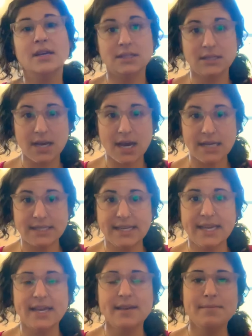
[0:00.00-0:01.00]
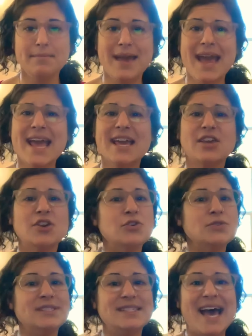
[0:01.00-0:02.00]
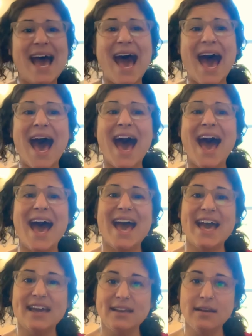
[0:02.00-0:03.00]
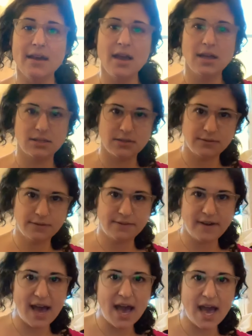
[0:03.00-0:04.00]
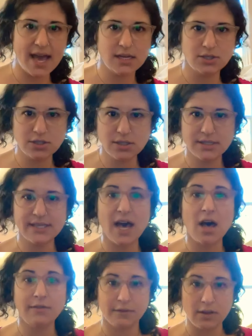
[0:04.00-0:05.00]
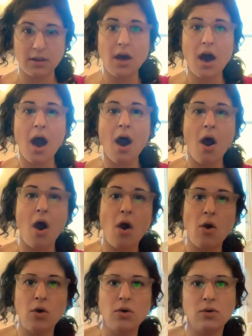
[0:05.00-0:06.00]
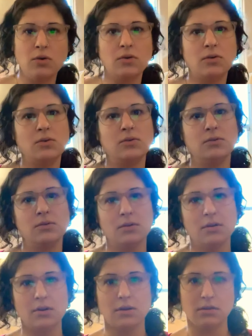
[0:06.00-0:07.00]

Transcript: Does it make you sad to find yourself alone?